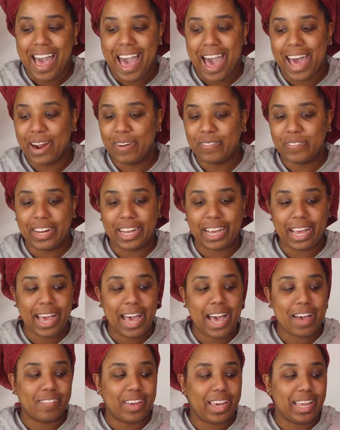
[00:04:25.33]
I don't feel like I
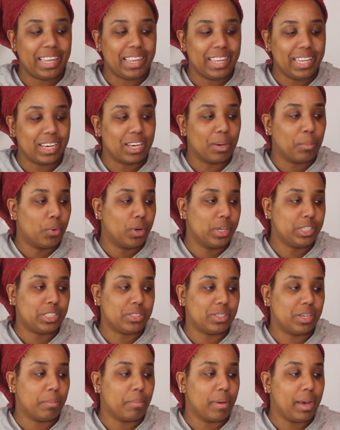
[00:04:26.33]
have a lick of
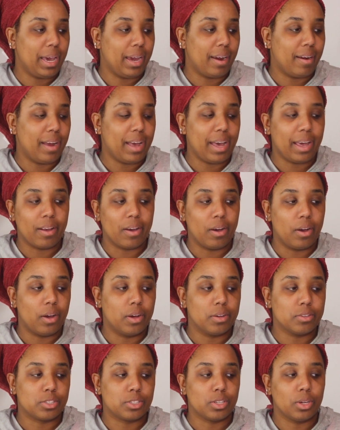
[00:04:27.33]
moisture in my hair at
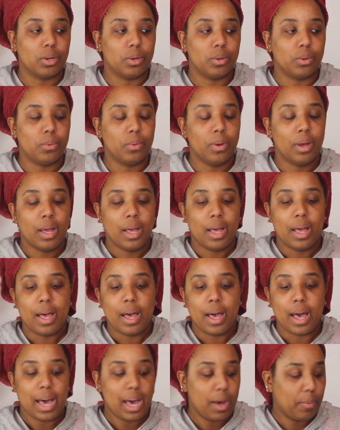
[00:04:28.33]
all, so
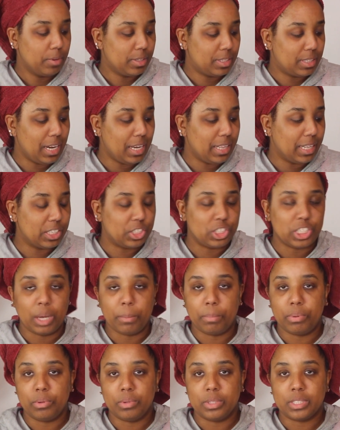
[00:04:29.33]
I would say that
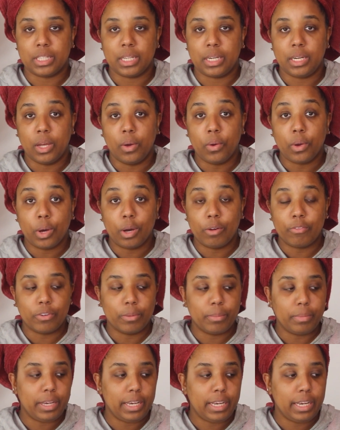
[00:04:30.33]
shampoo is a no-go
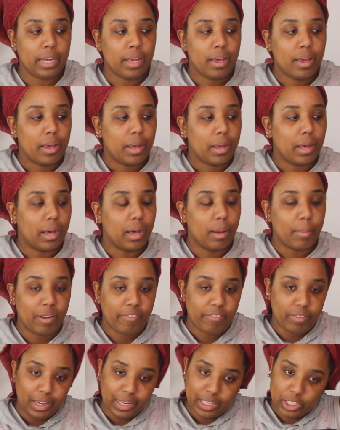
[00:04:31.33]
for me. I
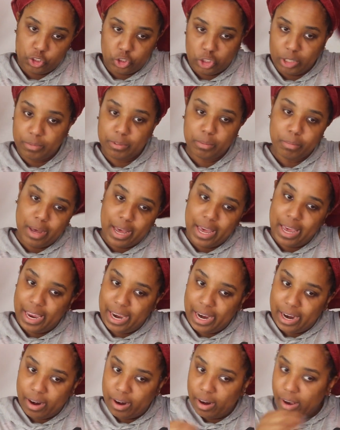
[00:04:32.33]
feel like it stripped my
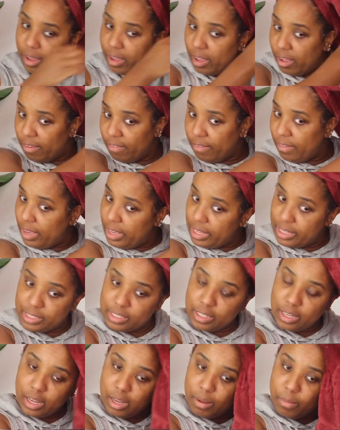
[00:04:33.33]
hair of
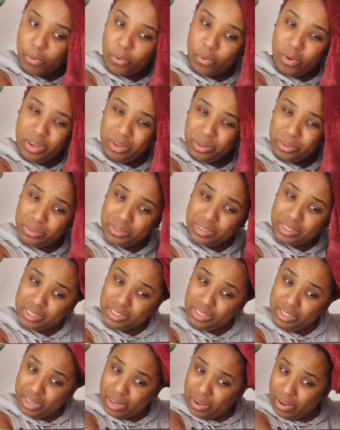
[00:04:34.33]
its
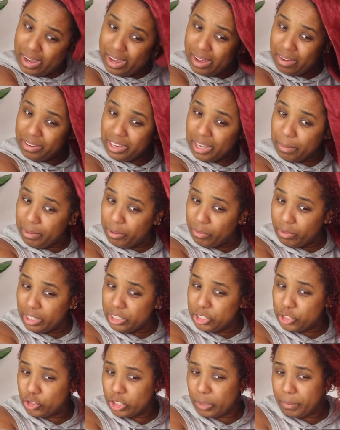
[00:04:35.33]
oils. You know how it can be
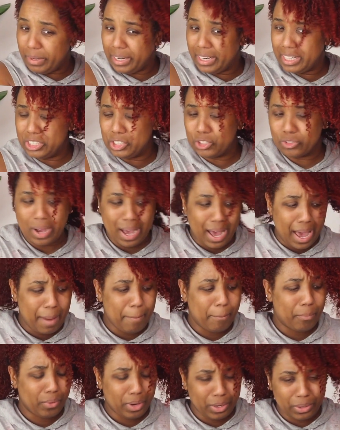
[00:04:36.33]
really stripping and dry
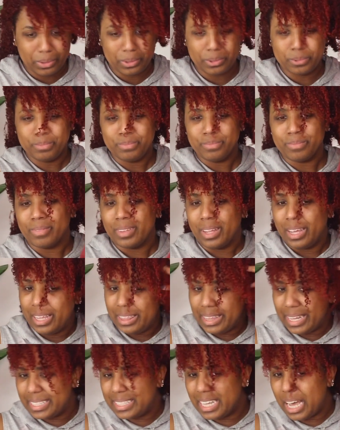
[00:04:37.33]
and brittle?
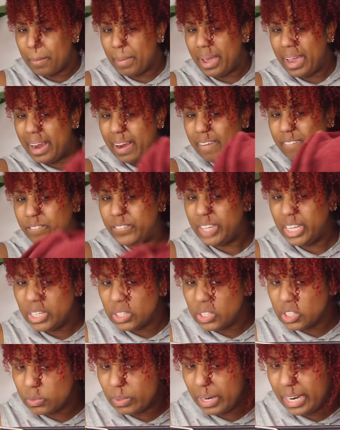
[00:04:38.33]
That's how my hair
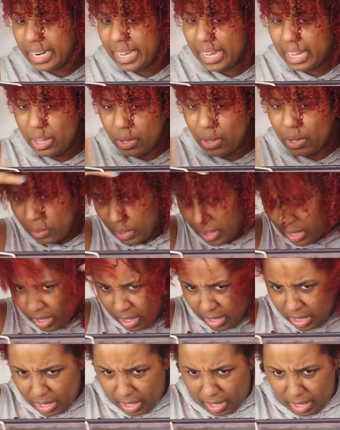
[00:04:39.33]
feels right now.
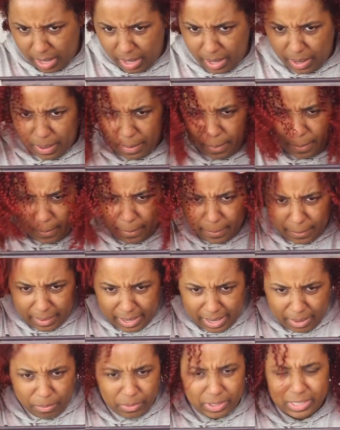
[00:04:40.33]

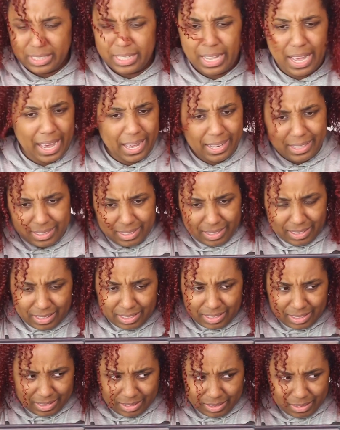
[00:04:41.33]
It was not
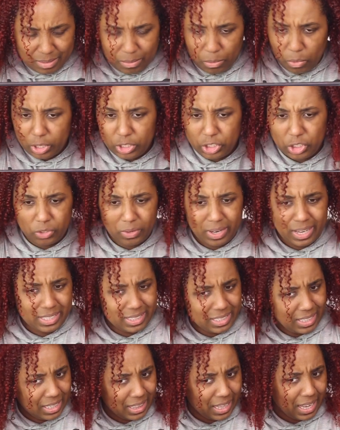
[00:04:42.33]

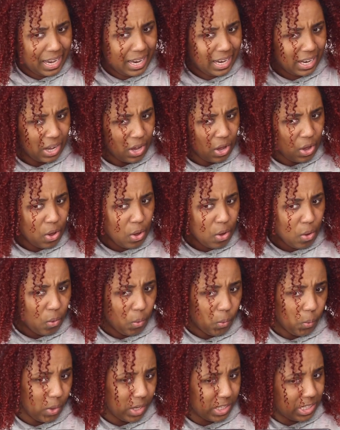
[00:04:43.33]
moisturizing like
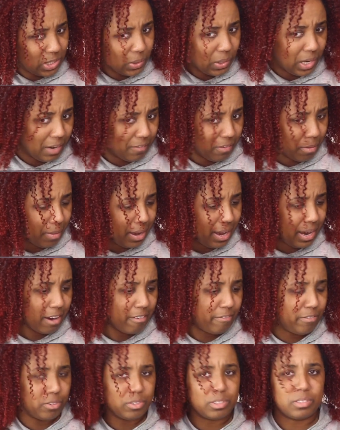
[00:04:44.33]
whatsoever. My
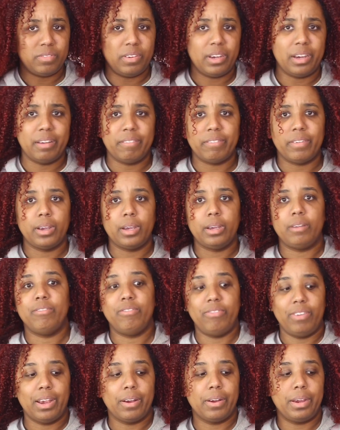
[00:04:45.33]
hair feels very, very,
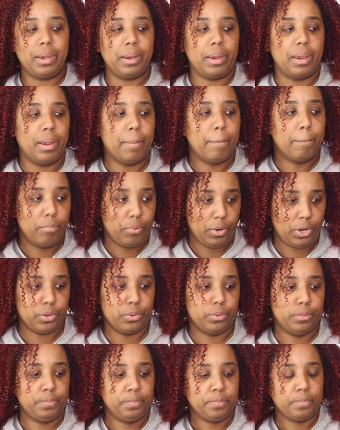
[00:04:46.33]
very
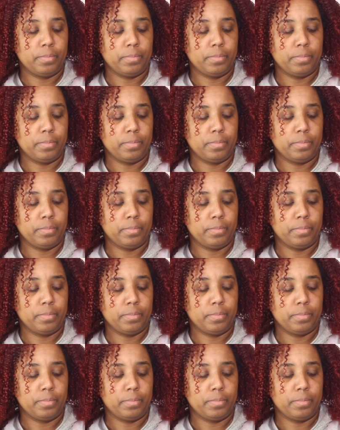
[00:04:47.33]
brittle.